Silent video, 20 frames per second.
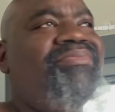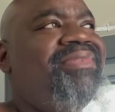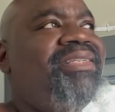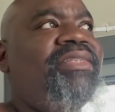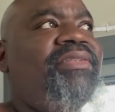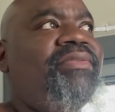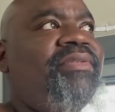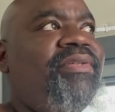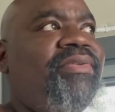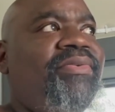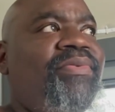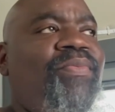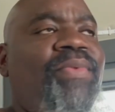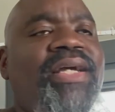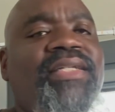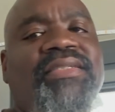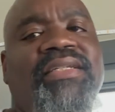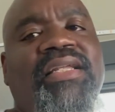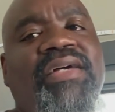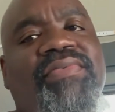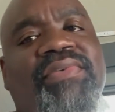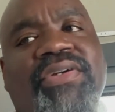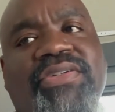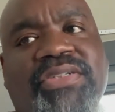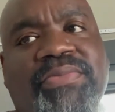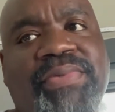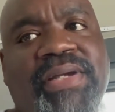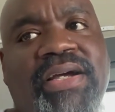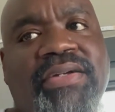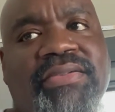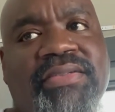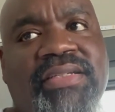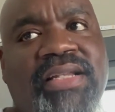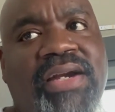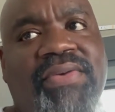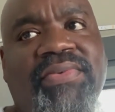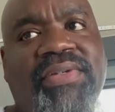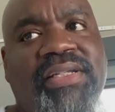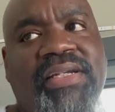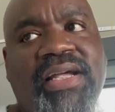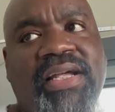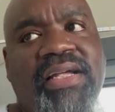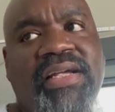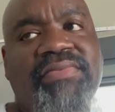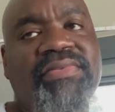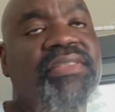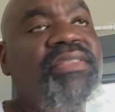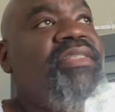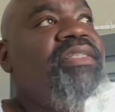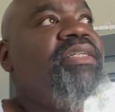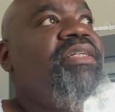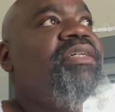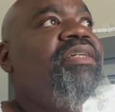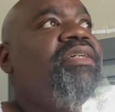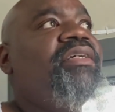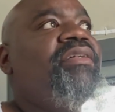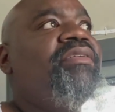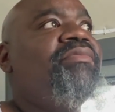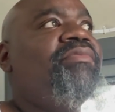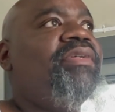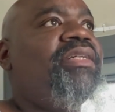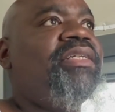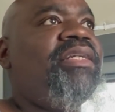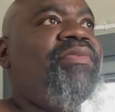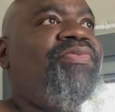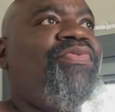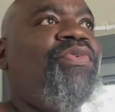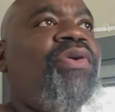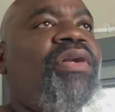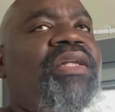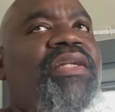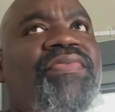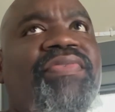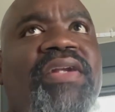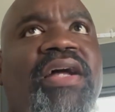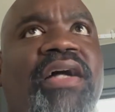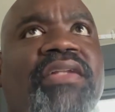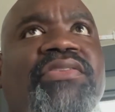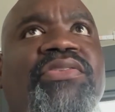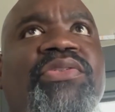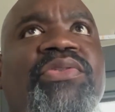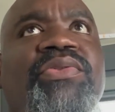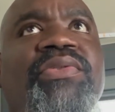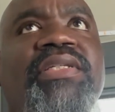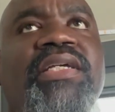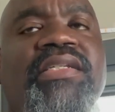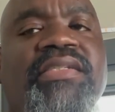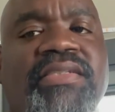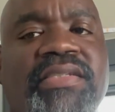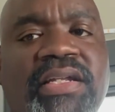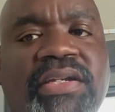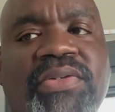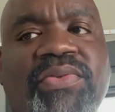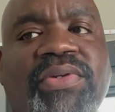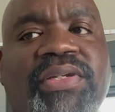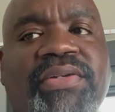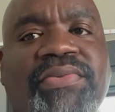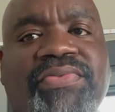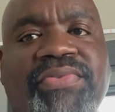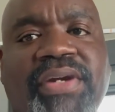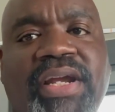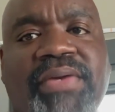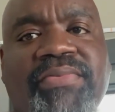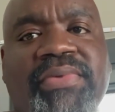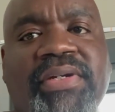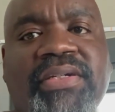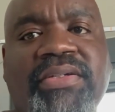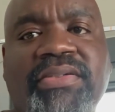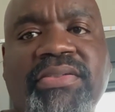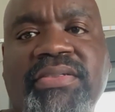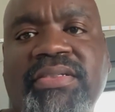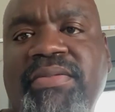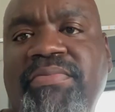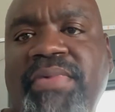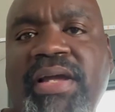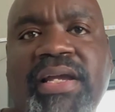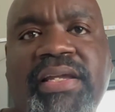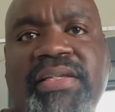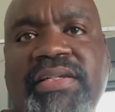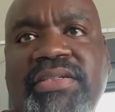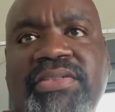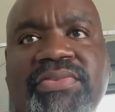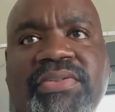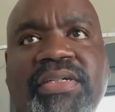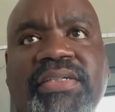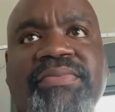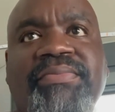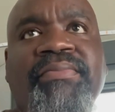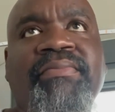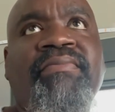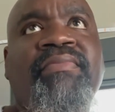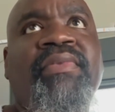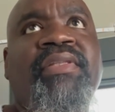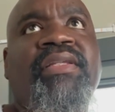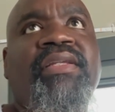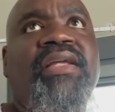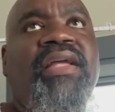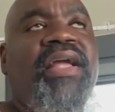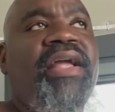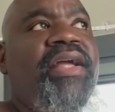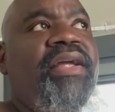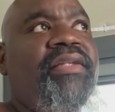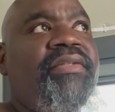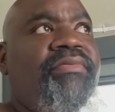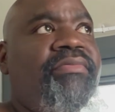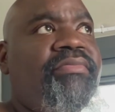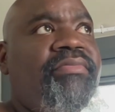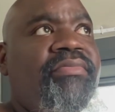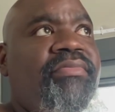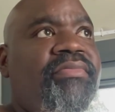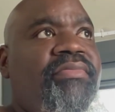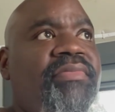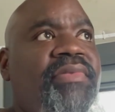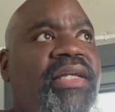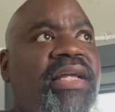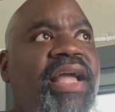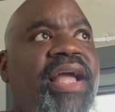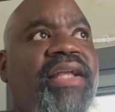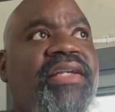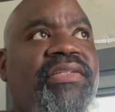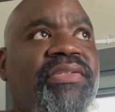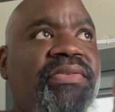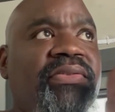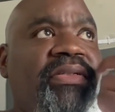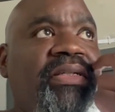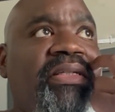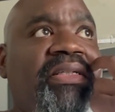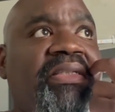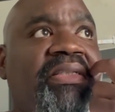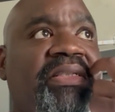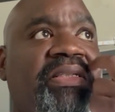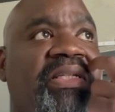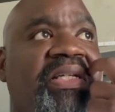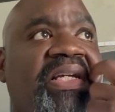I mean, it weighs 1,100 pounds. It's not really that heavy. But they forklift it out to you. They set it on your frame rails in the back of your truck. And they hand you the...